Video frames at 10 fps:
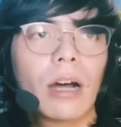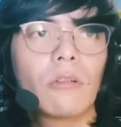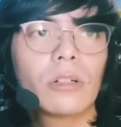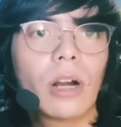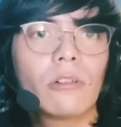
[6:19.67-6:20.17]

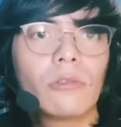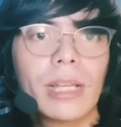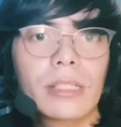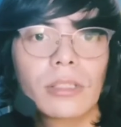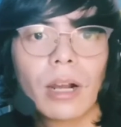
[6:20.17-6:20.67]
our
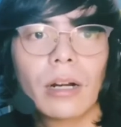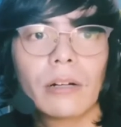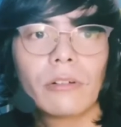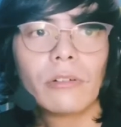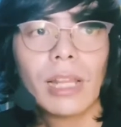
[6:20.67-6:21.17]
REITs
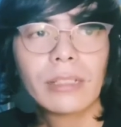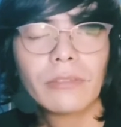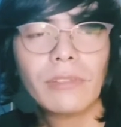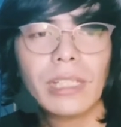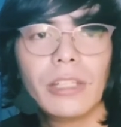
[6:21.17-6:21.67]
are
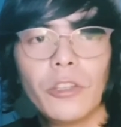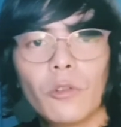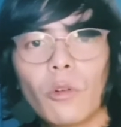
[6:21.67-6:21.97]
relatively new,